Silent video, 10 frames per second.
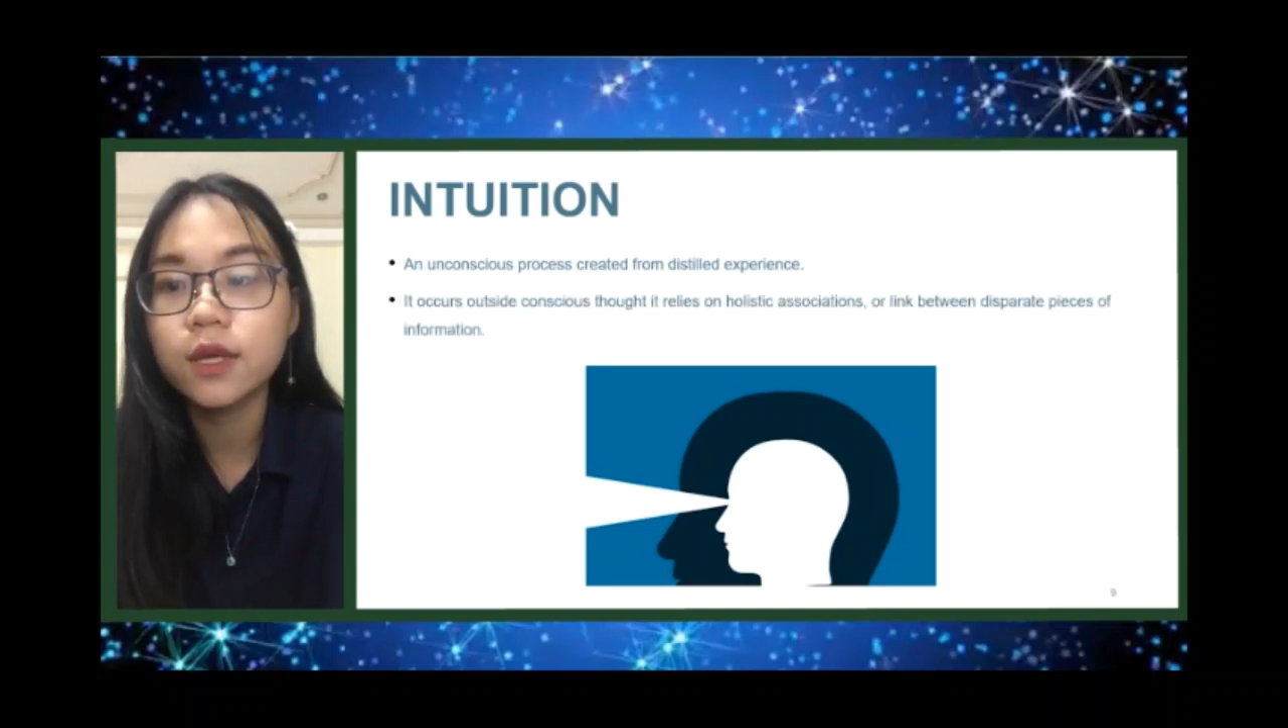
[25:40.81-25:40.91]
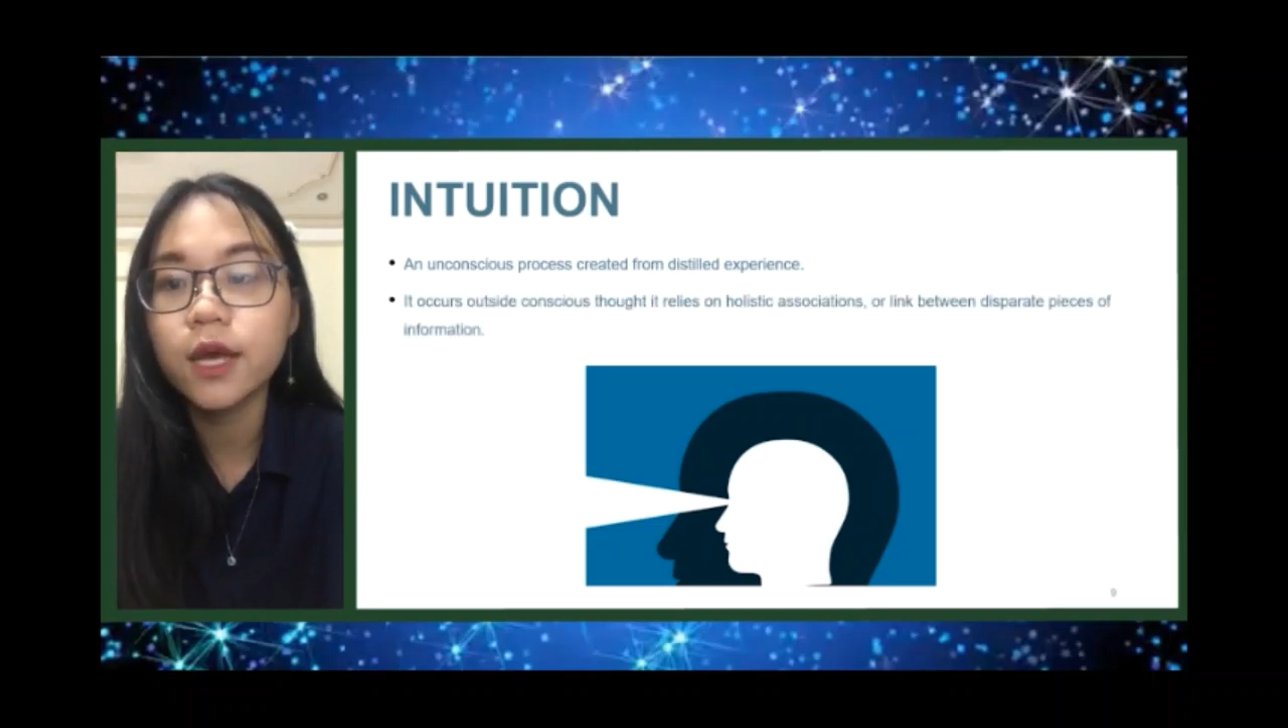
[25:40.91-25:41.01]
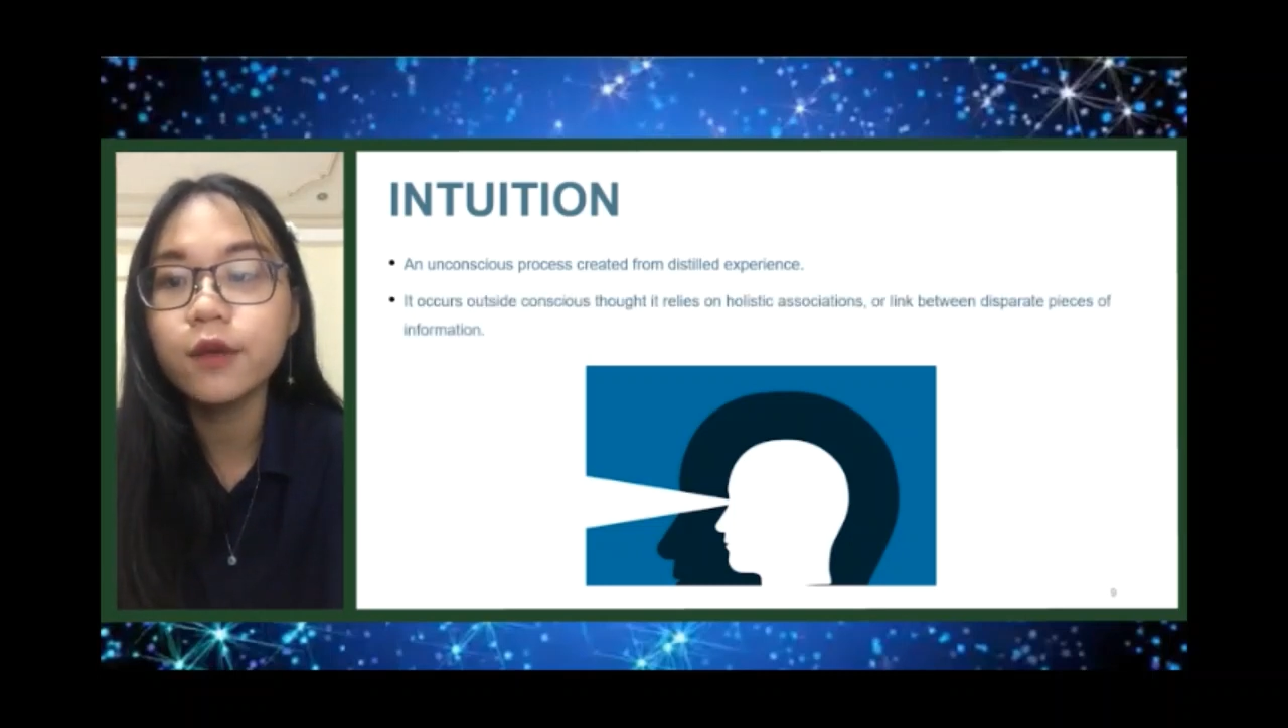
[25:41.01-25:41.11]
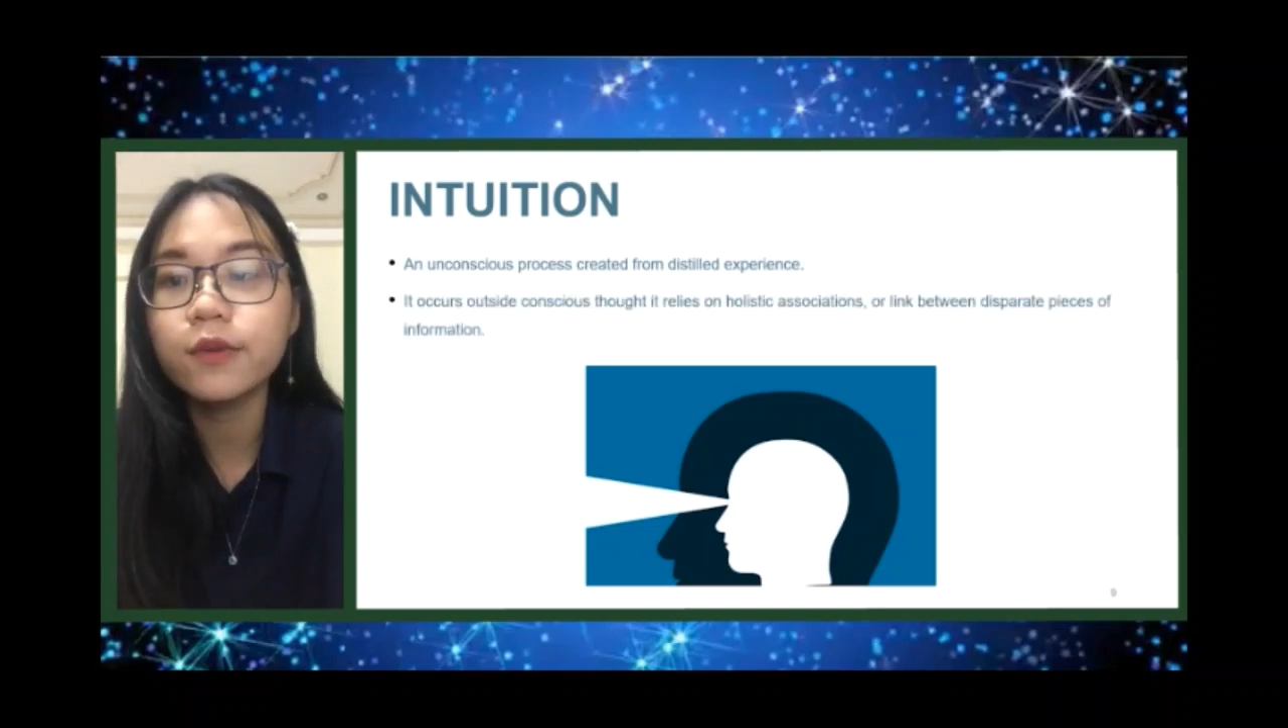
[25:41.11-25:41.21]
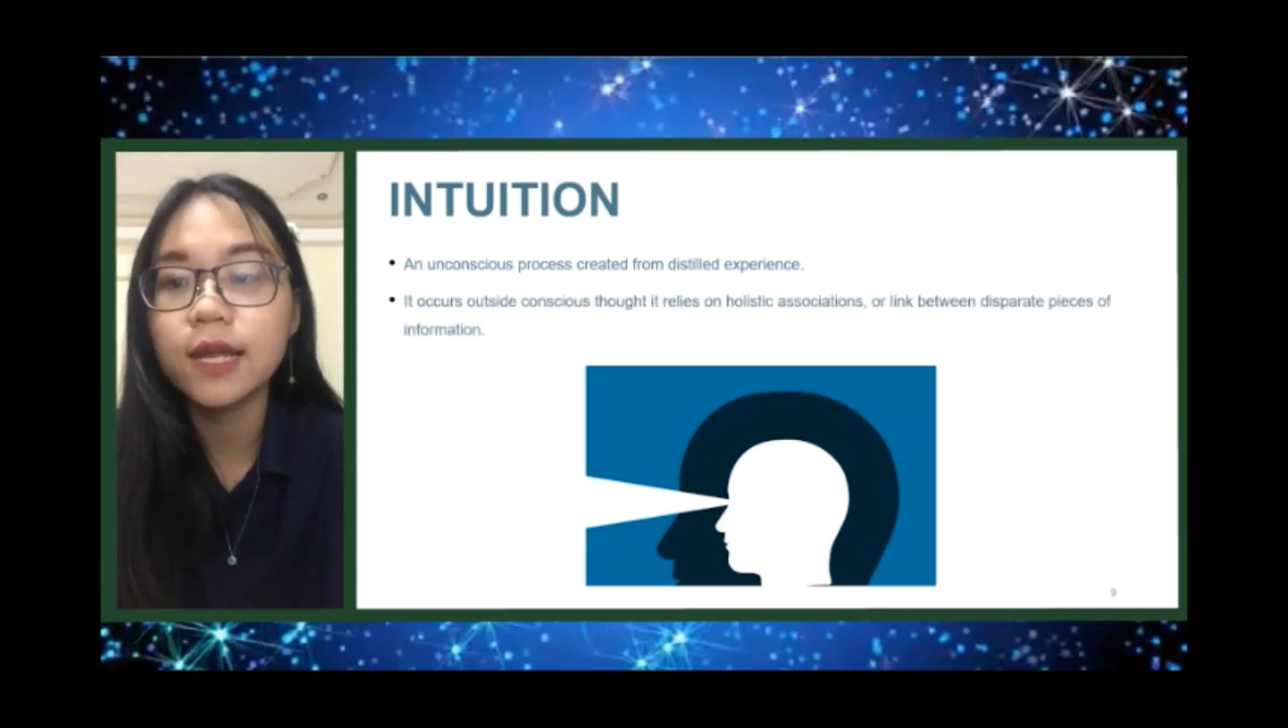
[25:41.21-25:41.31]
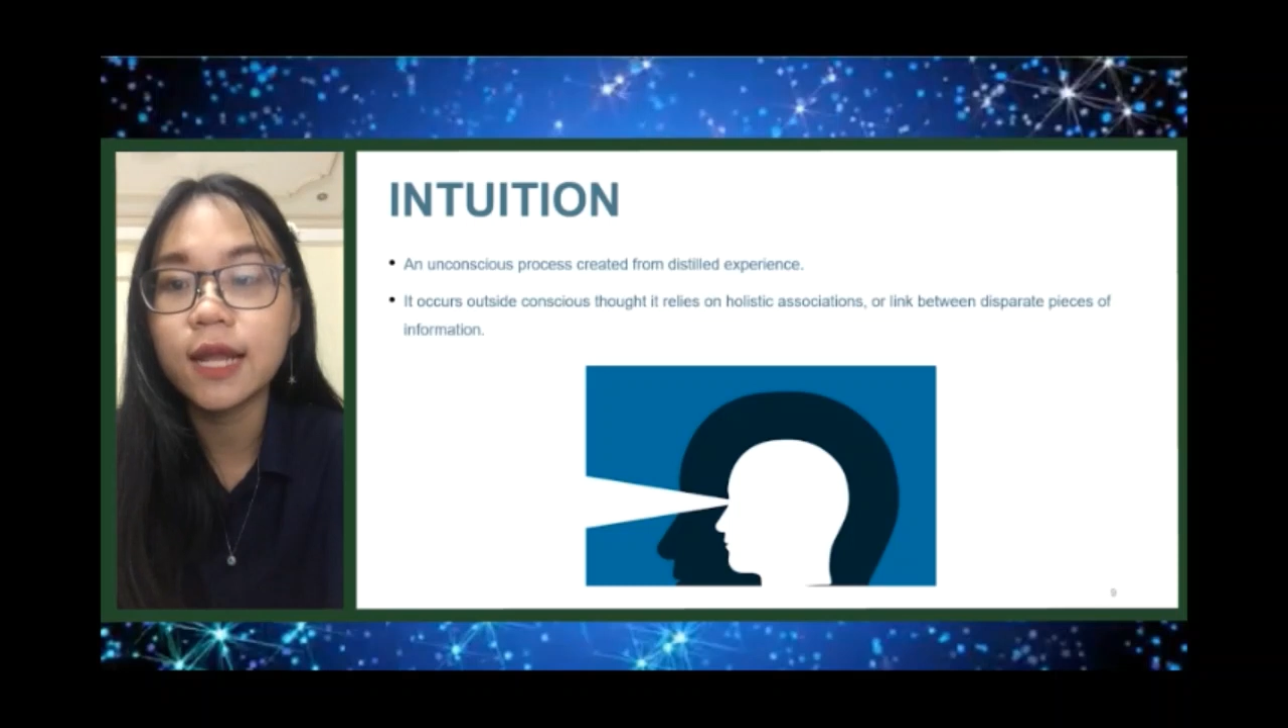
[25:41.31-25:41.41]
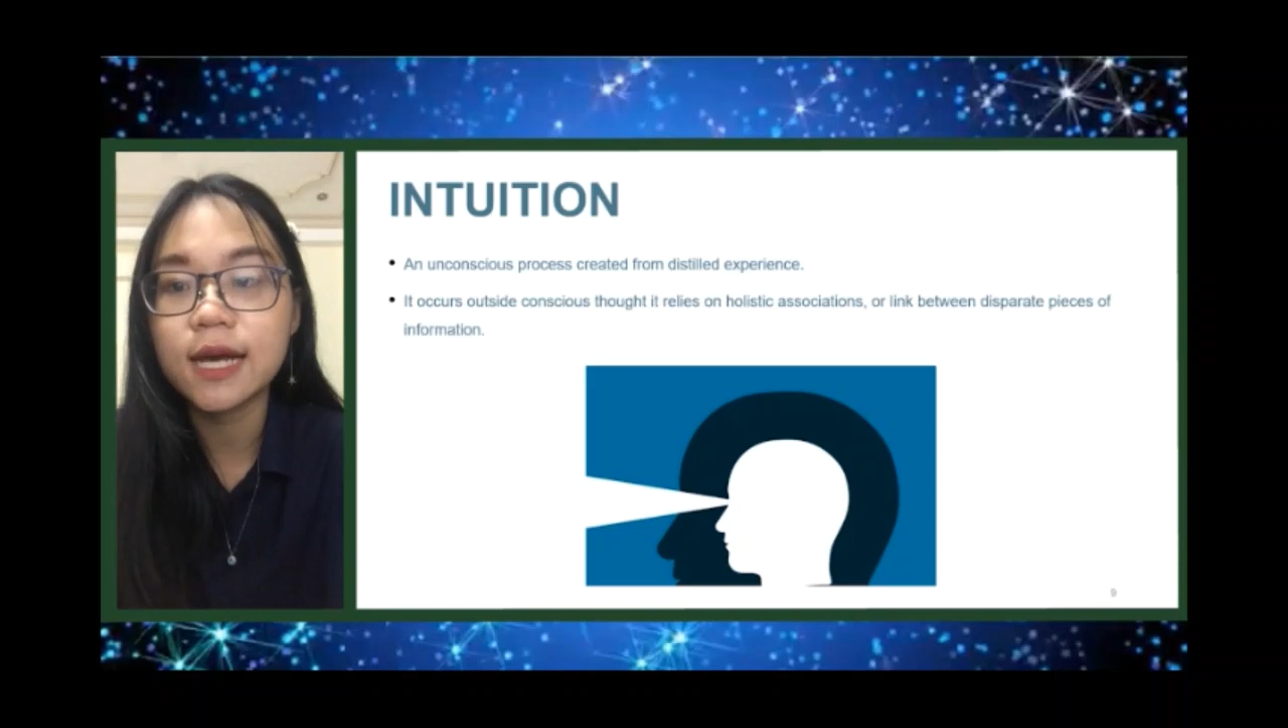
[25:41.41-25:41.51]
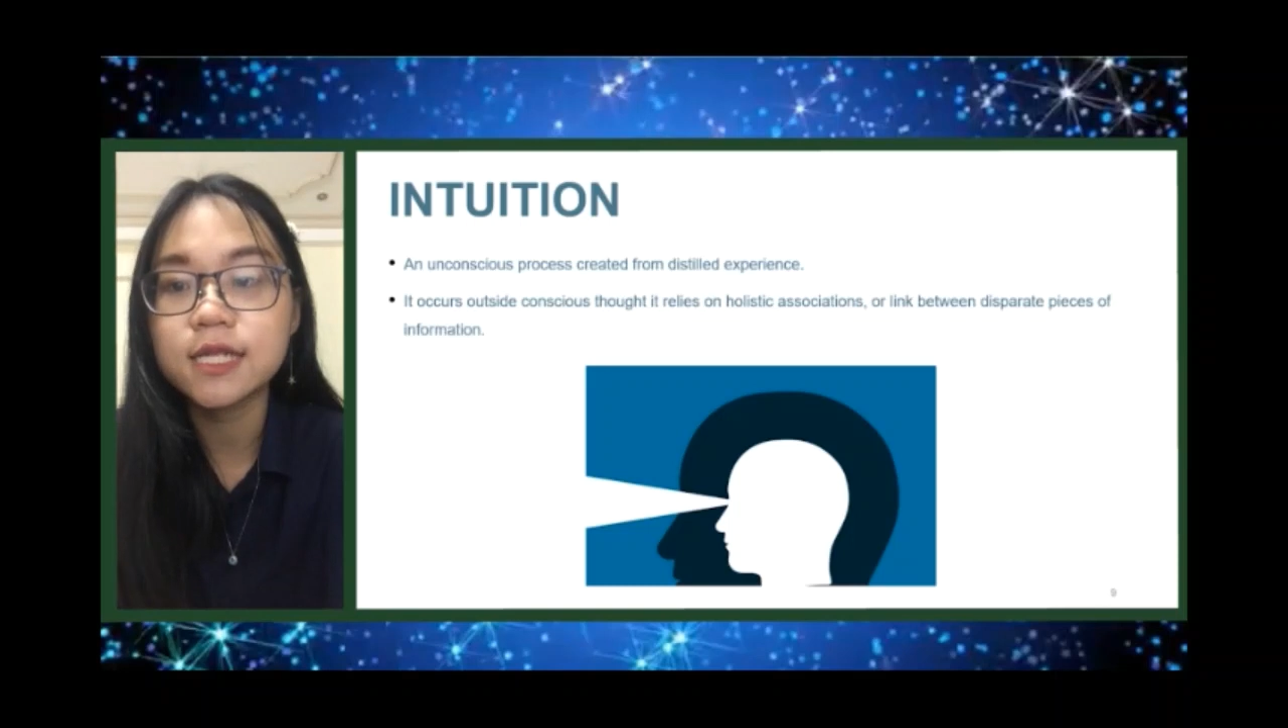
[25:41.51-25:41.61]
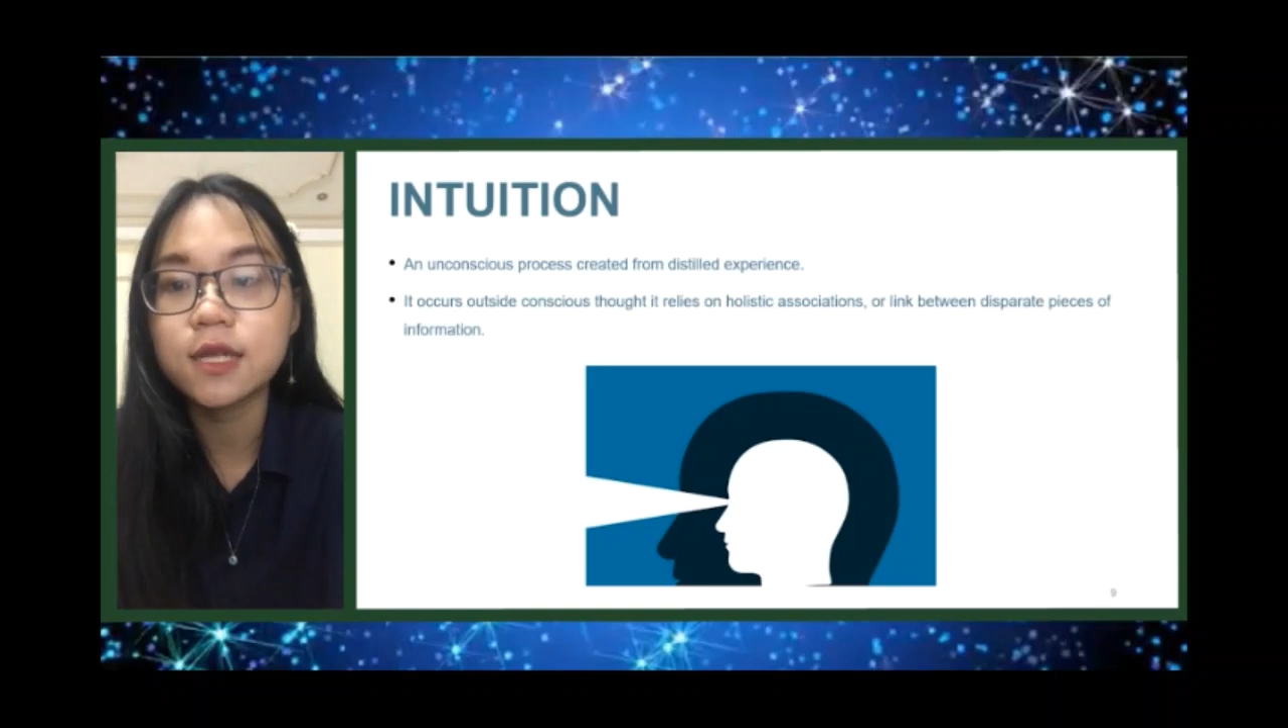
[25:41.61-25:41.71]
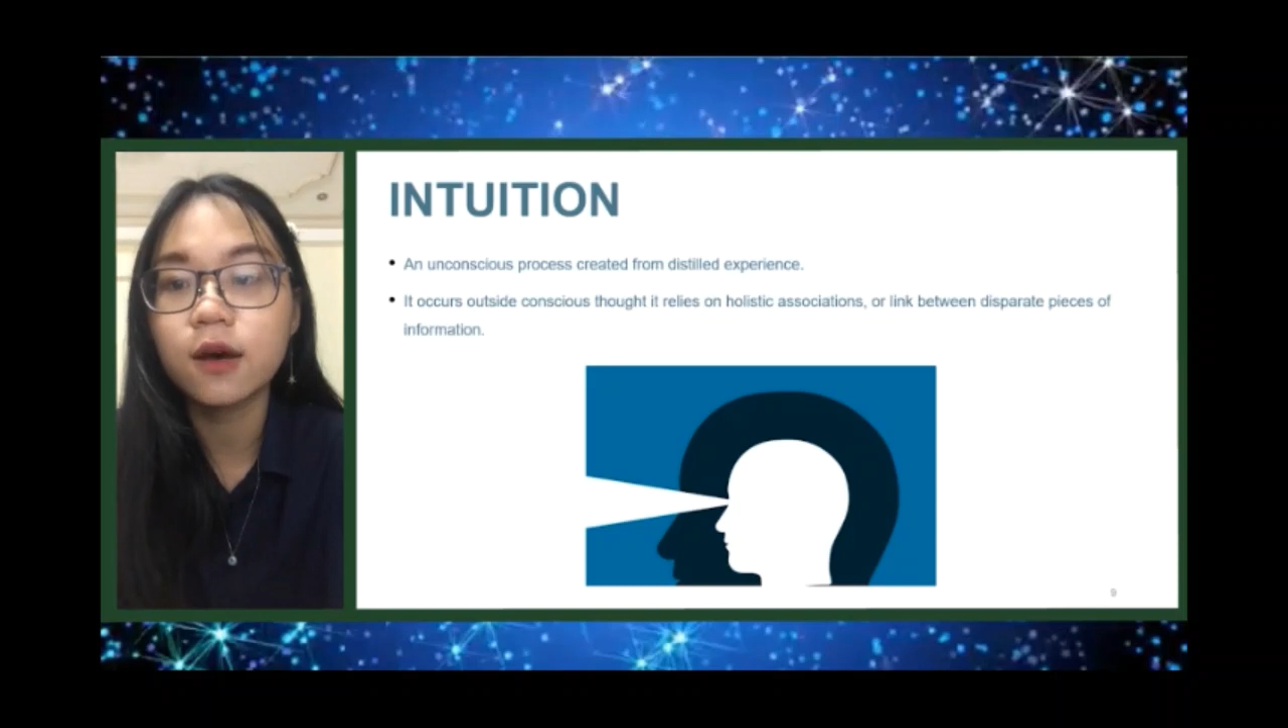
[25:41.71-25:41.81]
It relies